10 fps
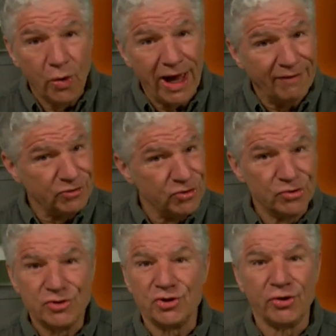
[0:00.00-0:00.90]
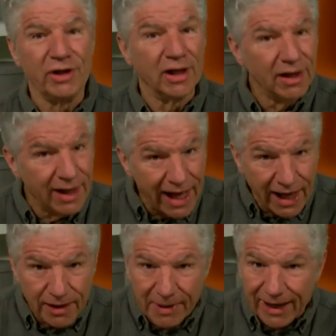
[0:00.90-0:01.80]
after your journey a lot
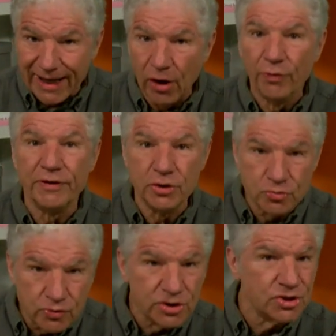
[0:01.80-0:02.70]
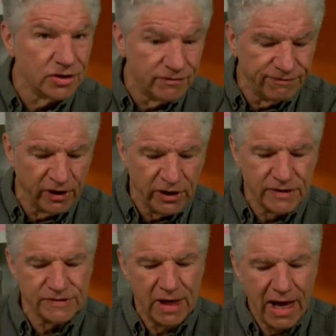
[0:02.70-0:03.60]
about health and nutrition and fungus.